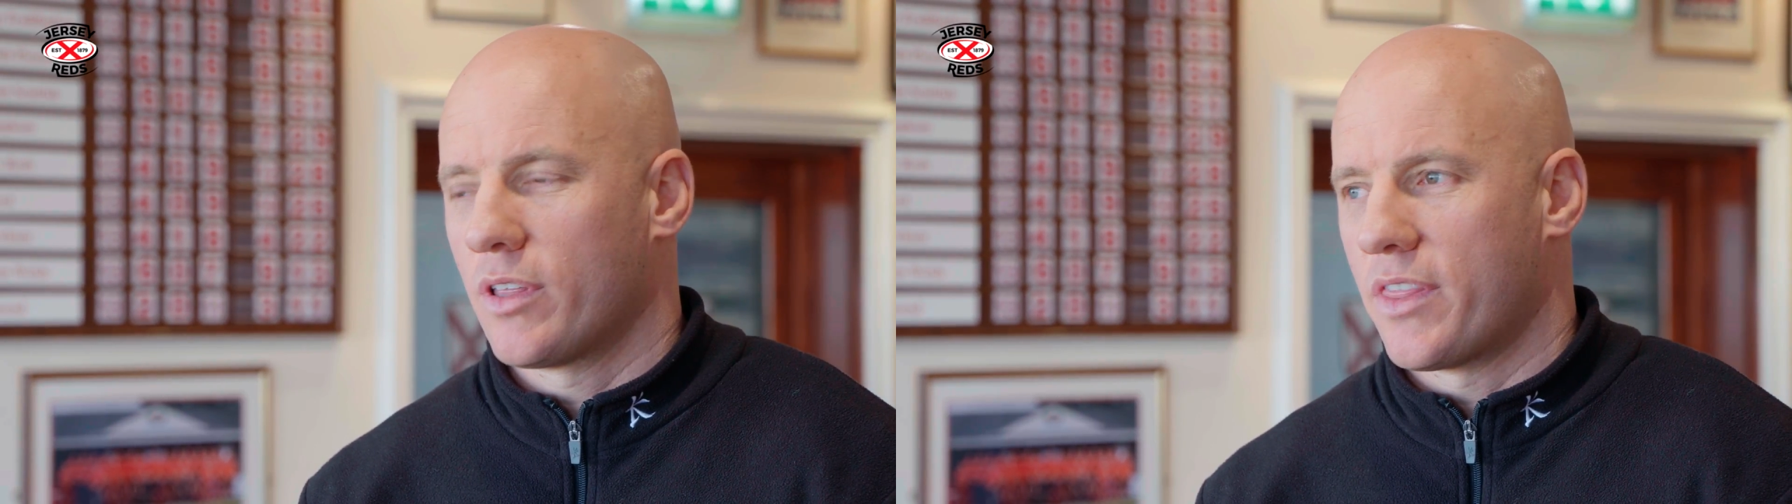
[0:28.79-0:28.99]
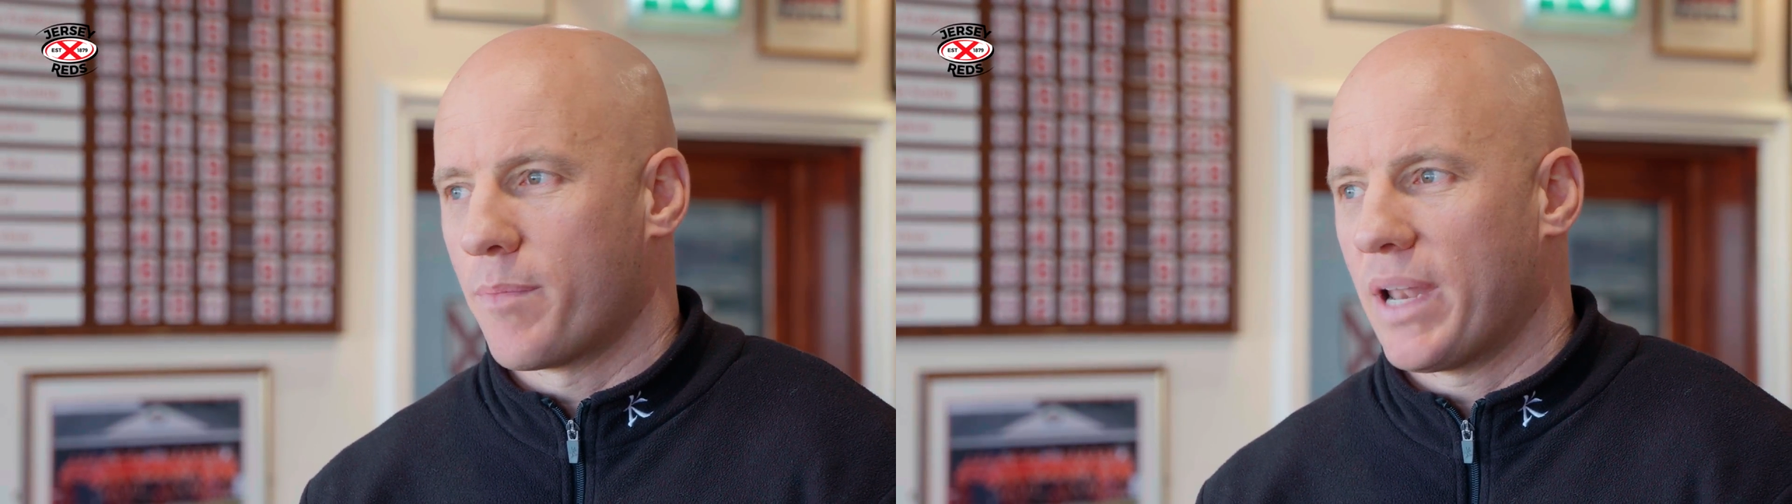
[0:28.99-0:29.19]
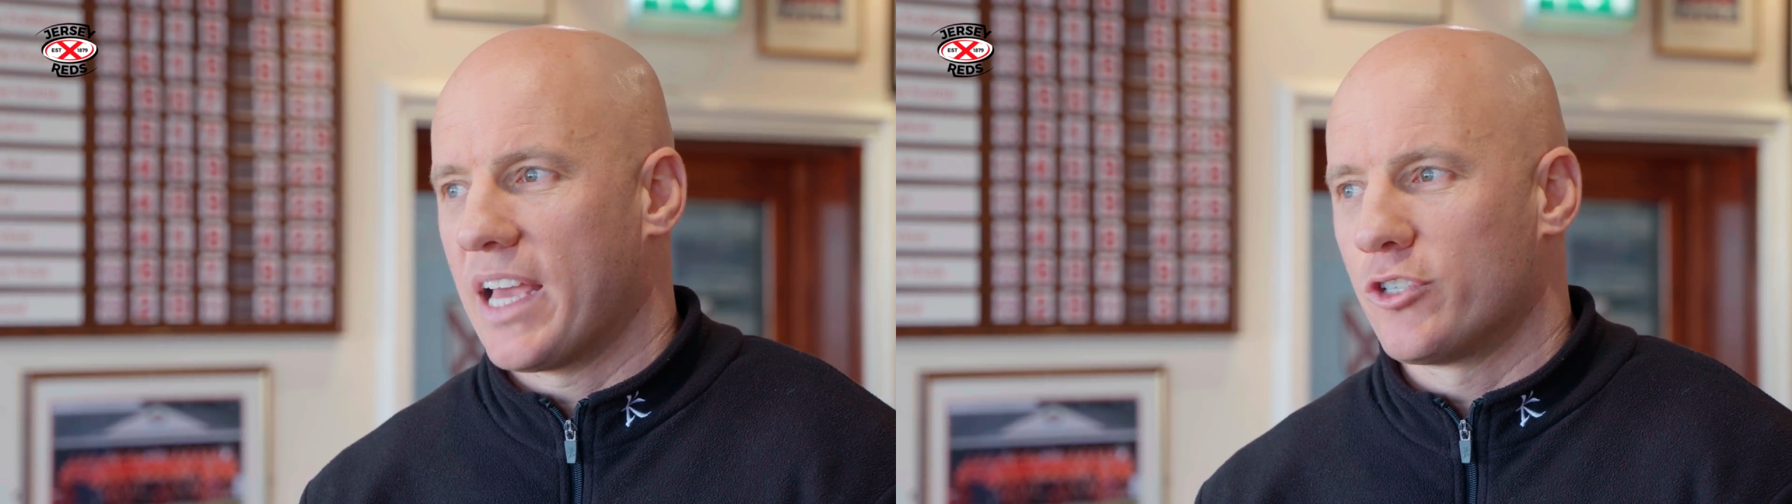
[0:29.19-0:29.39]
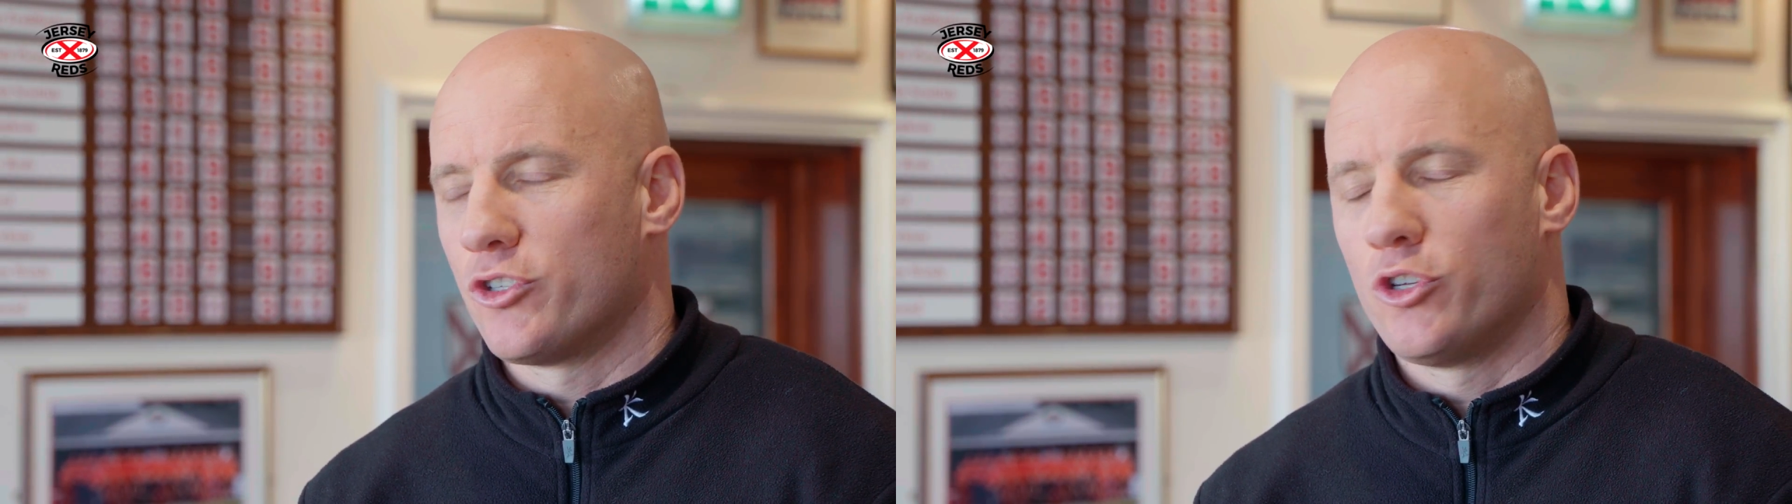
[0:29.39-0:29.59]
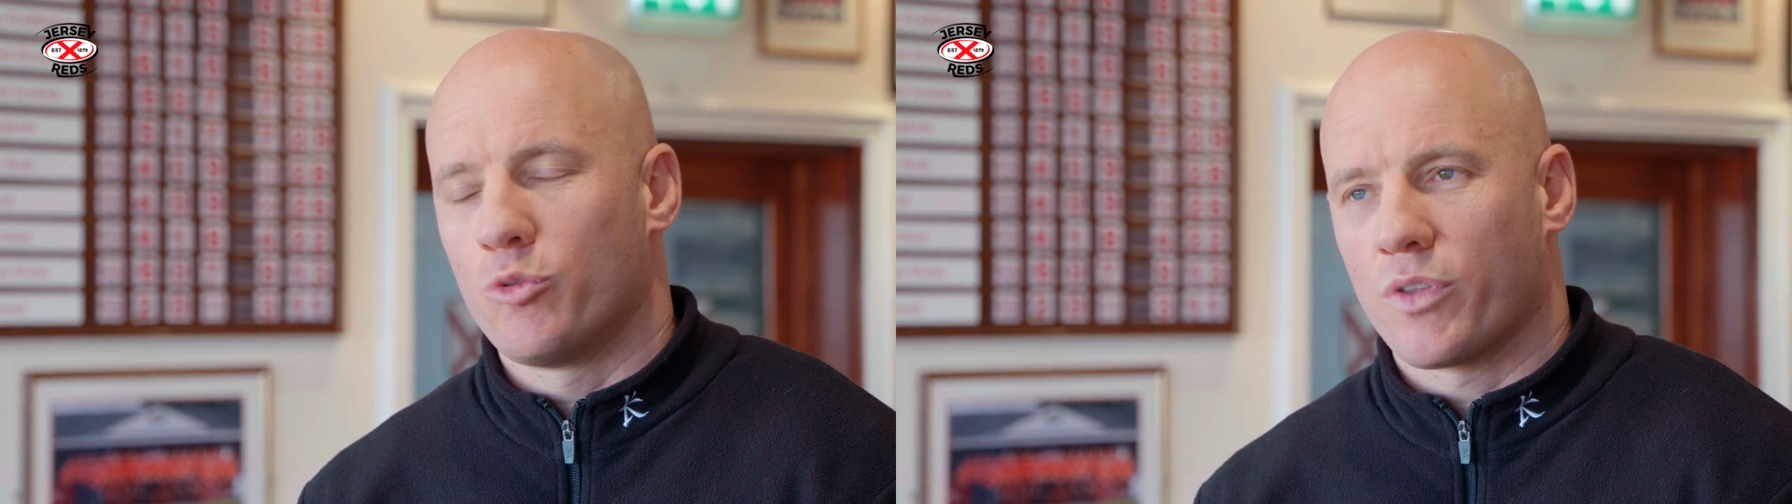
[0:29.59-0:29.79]
The players
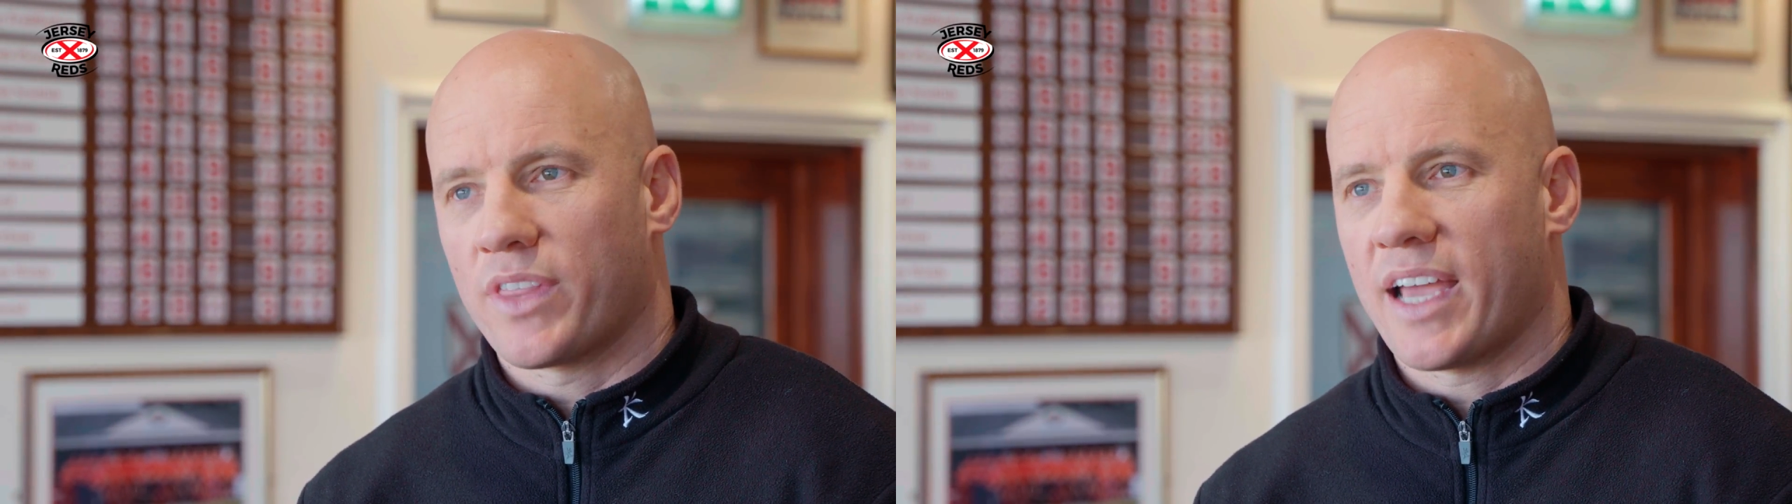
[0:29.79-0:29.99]
knew what they